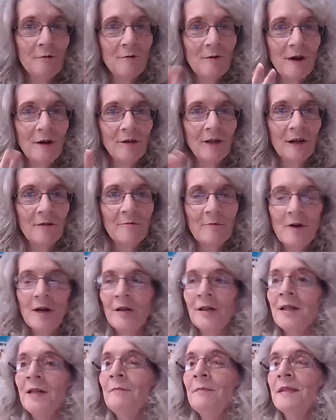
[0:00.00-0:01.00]
Welcome,
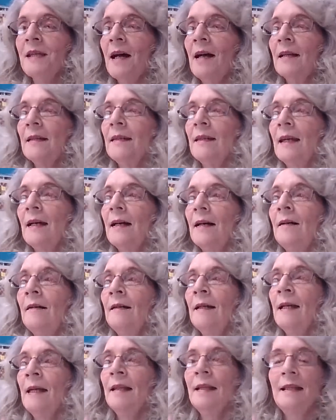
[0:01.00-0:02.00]
welcome, Danielle.
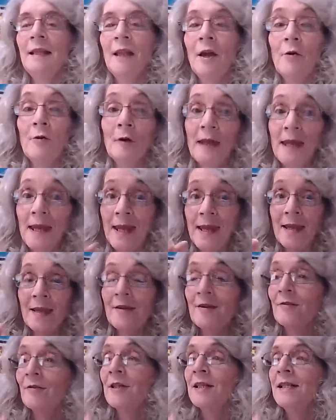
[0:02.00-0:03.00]
Hello,
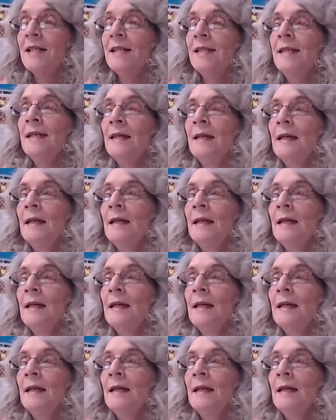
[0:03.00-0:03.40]
Ingrid.